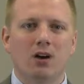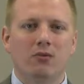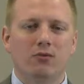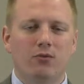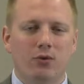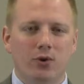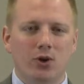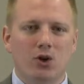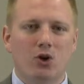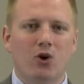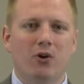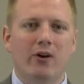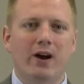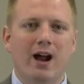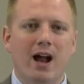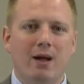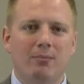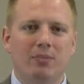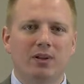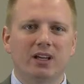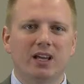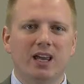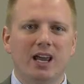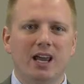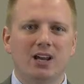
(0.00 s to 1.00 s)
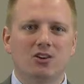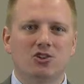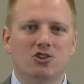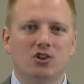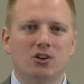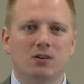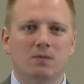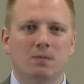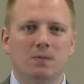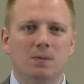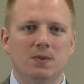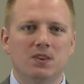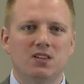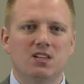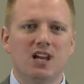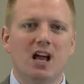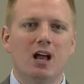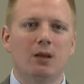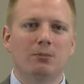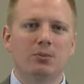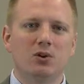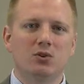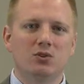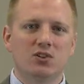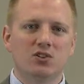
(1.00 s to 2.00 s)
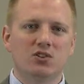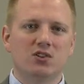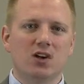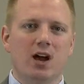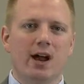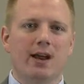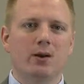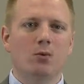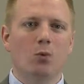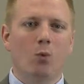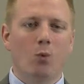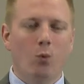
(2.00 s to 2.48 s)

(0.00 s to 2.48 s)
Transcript: for your application to help you design